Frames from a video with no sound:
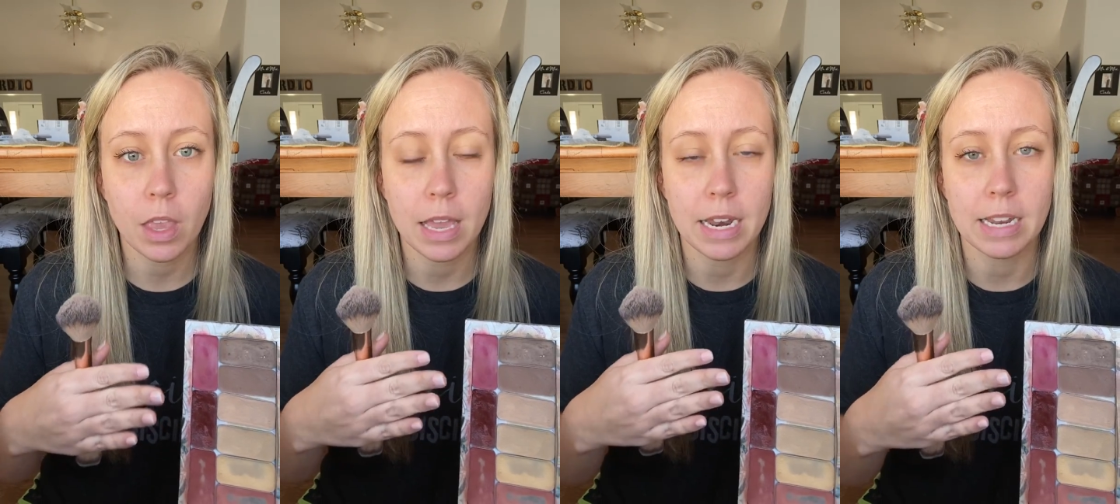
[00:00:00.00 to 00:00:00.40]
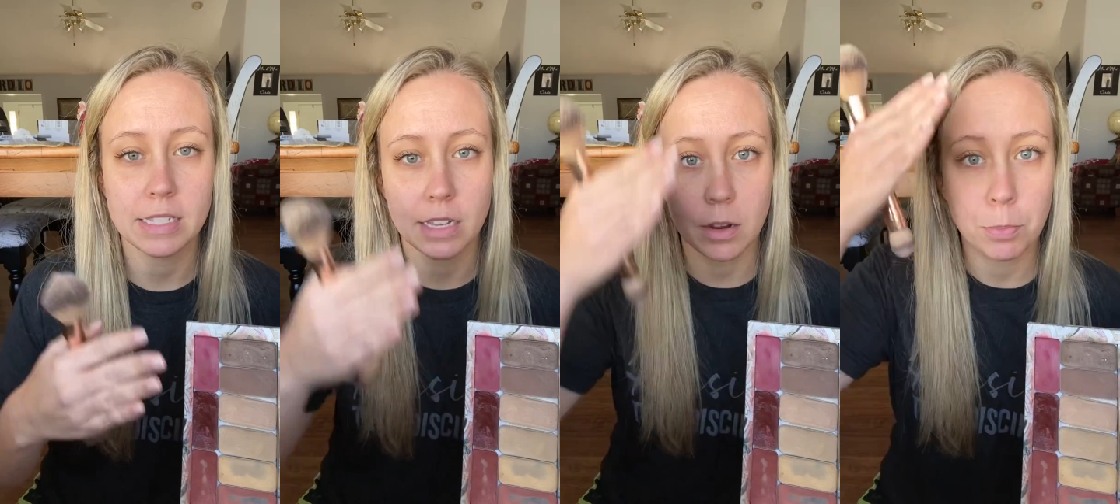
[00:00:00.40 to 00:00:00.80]
and
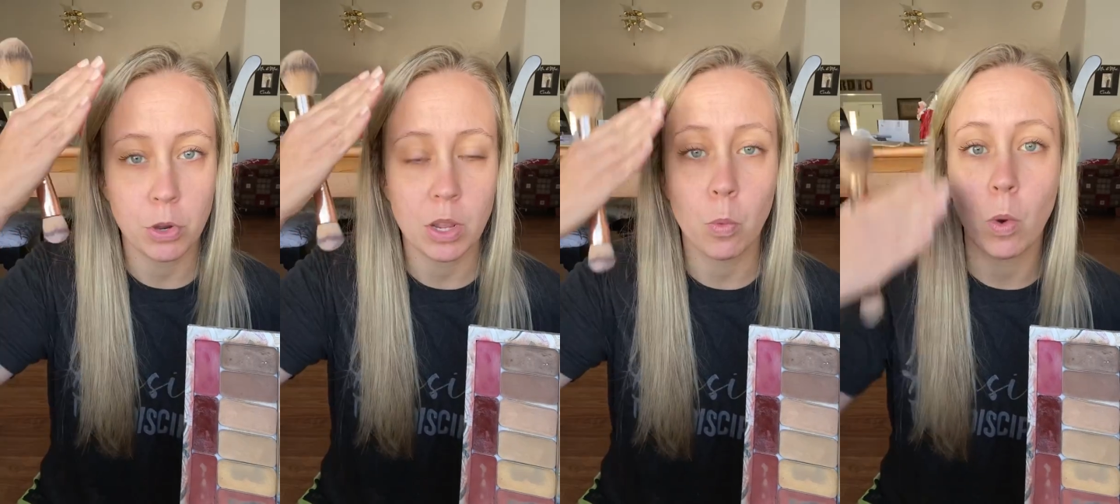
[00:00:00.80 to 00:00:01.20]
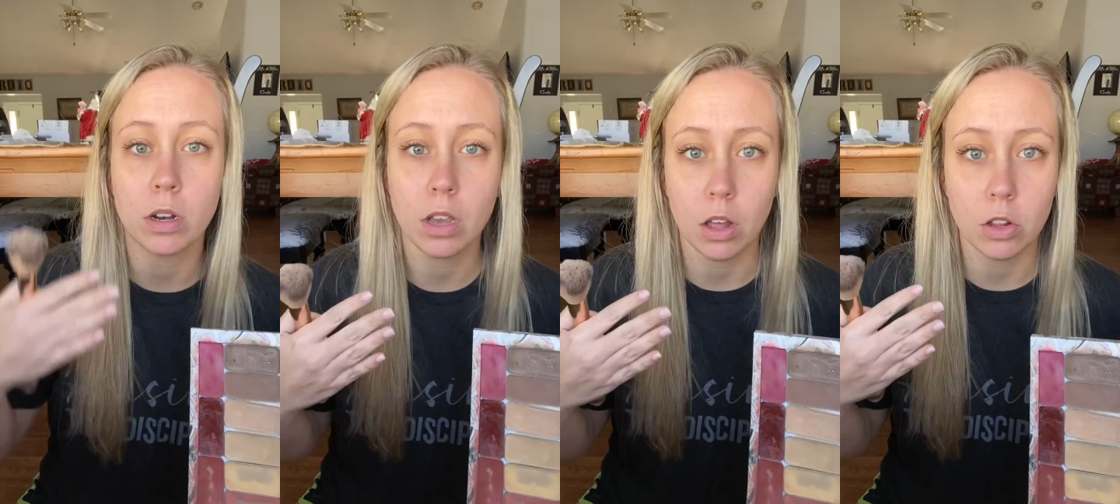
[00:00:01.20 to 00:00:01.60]
instead of putting one
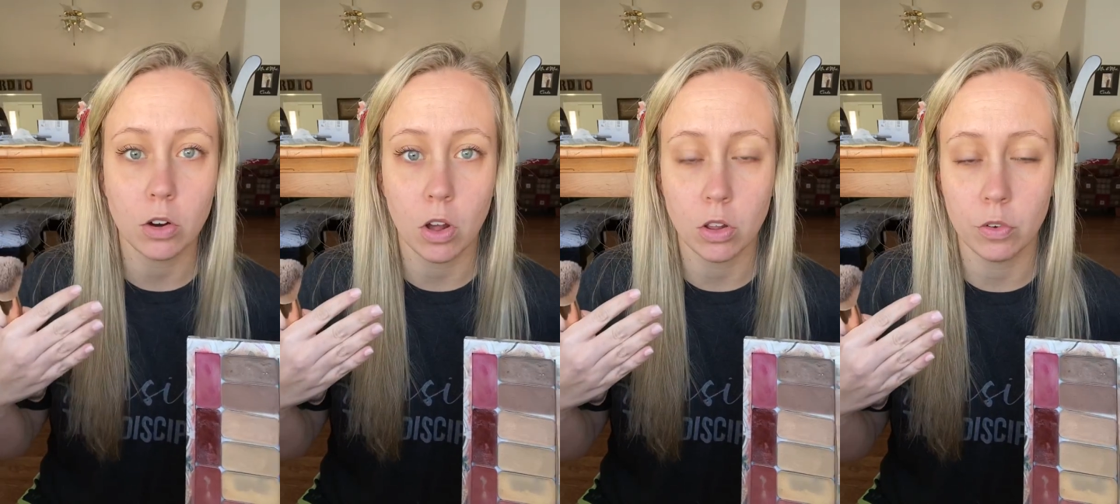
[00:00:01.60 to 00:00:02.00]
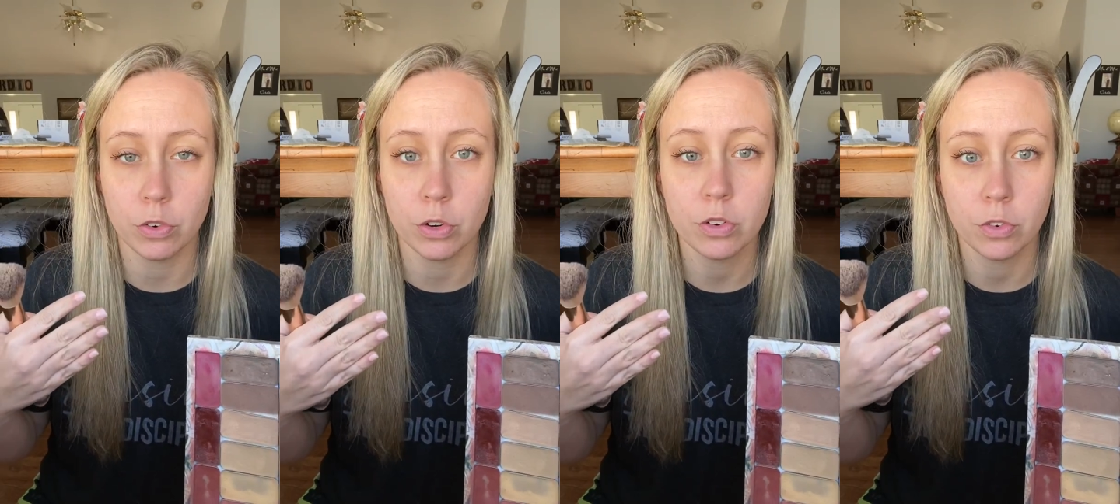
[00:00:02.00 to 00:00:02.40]
color all
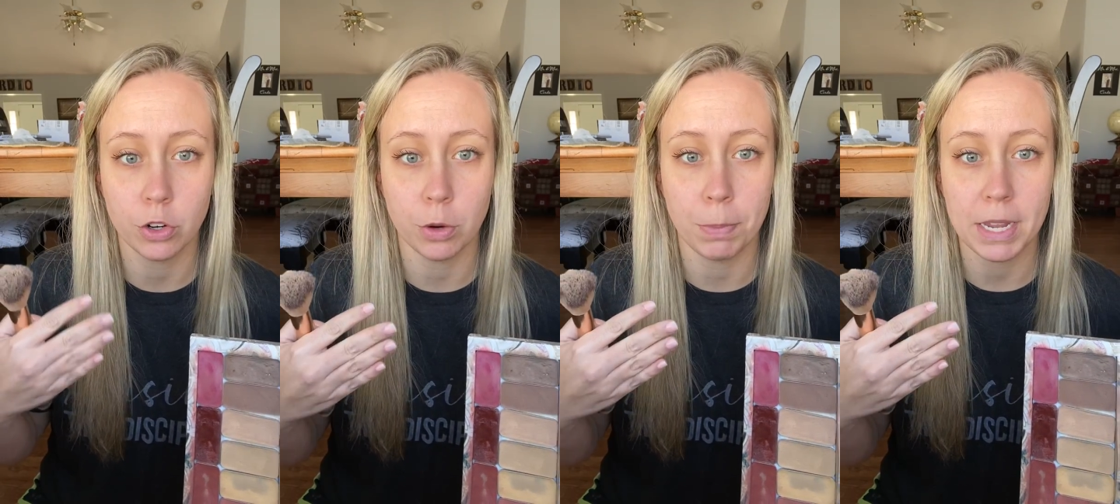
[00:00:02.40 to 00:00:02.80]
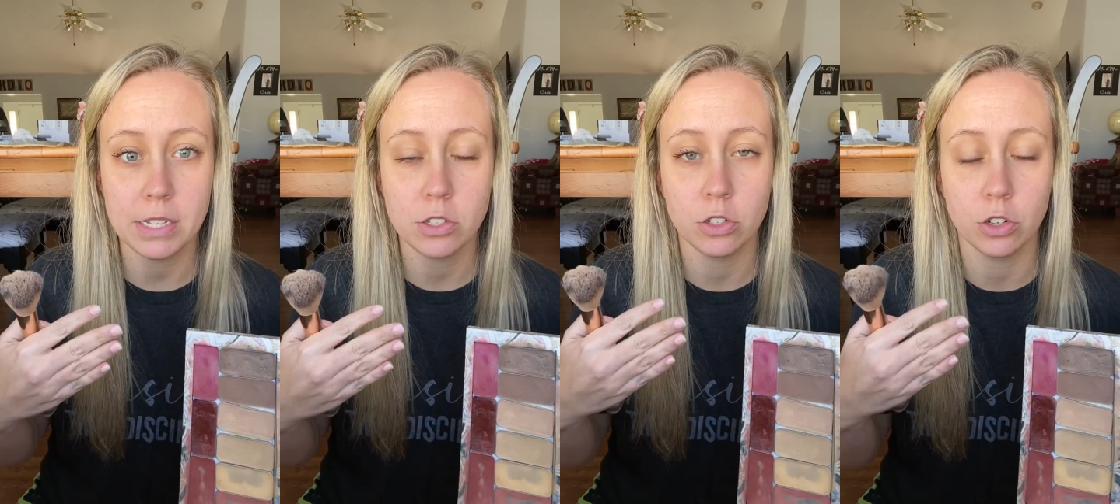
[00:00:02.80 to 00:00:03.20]
over for your
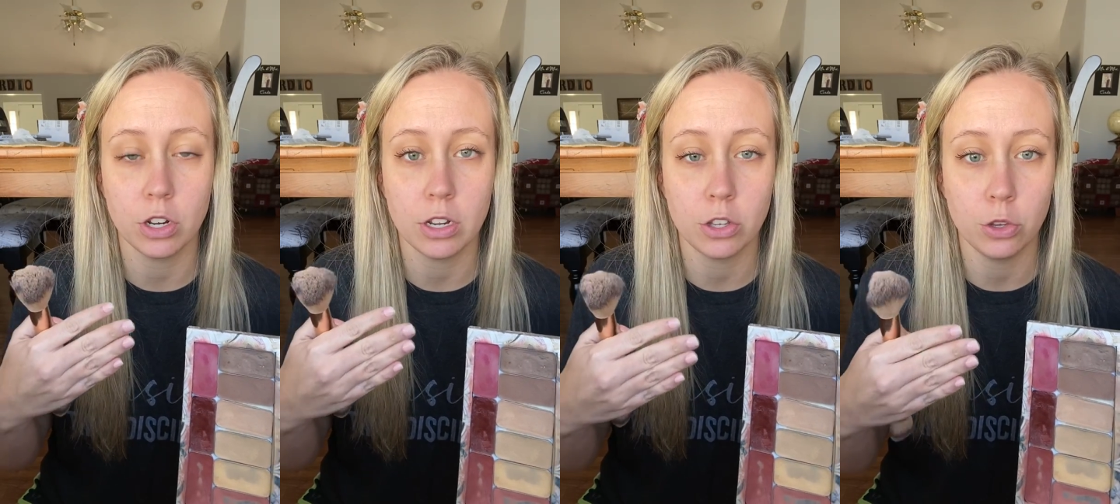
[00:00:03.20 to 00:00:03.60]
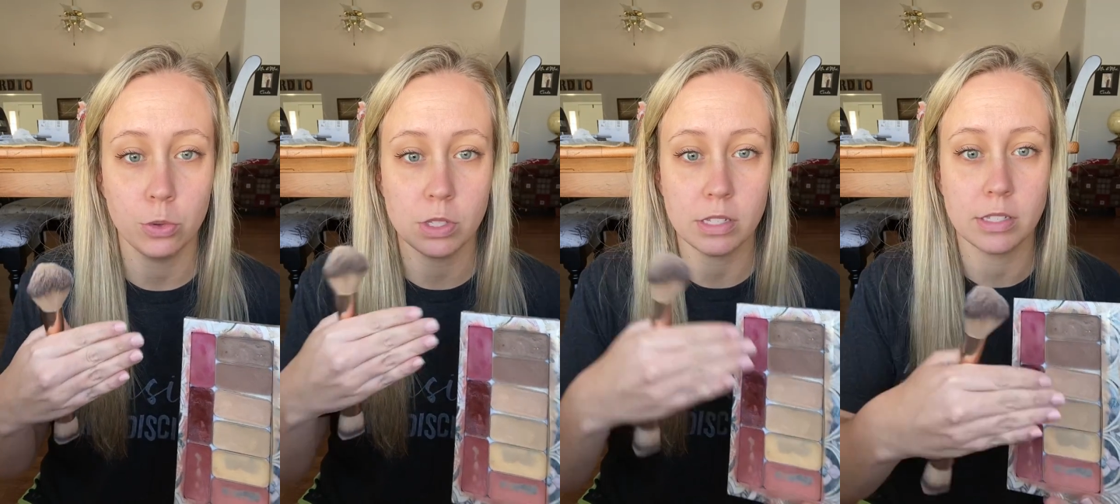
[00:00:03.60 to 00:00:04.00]
base, you're going to
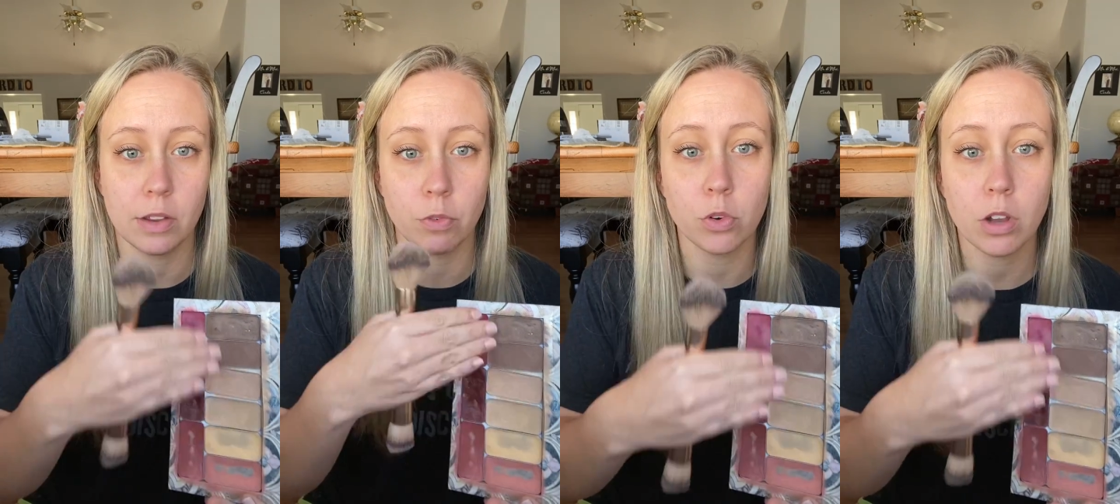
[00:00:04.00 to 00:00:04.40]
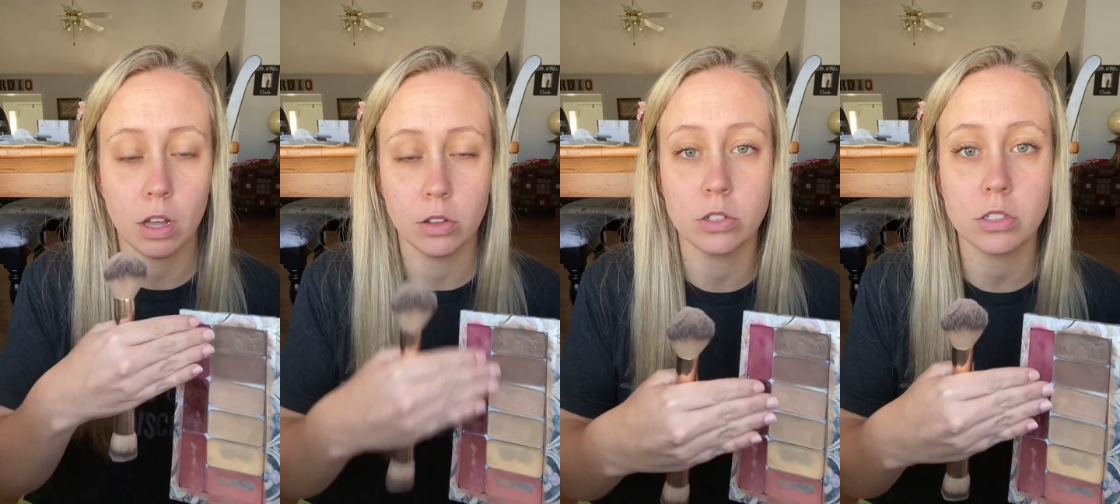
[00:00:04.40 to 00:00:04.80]
use several
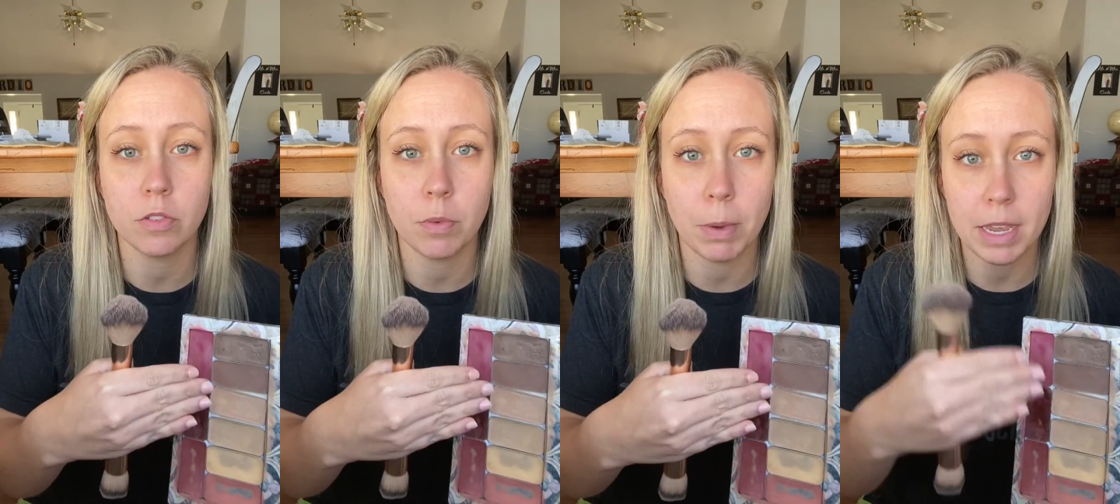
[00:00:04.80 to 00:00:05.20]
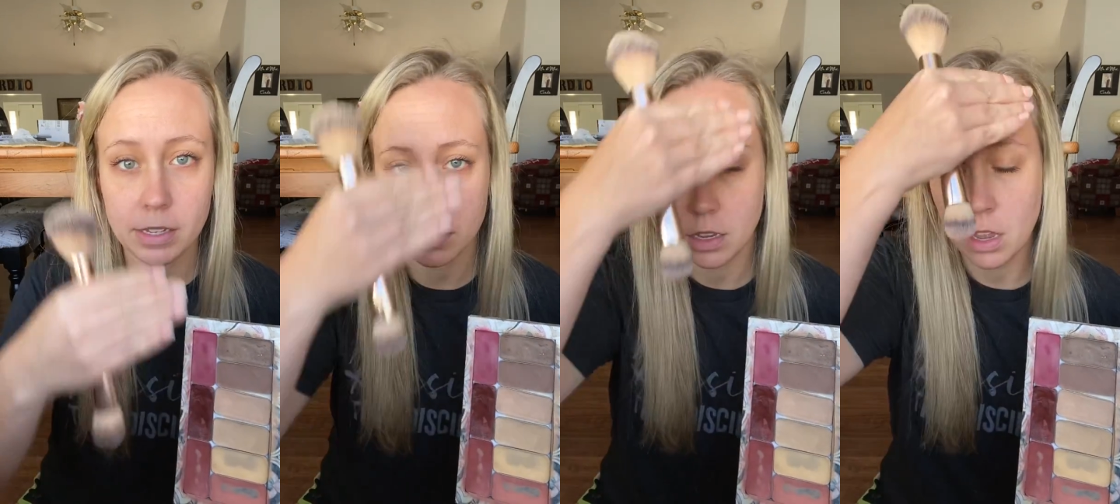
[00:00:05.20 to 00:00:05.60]
colors of a
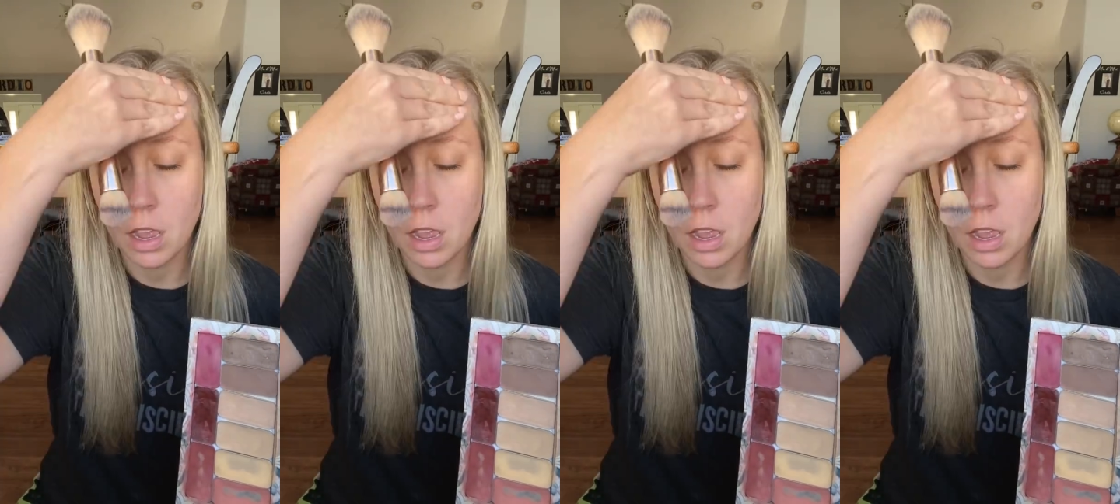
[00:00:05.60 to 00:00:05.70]
base.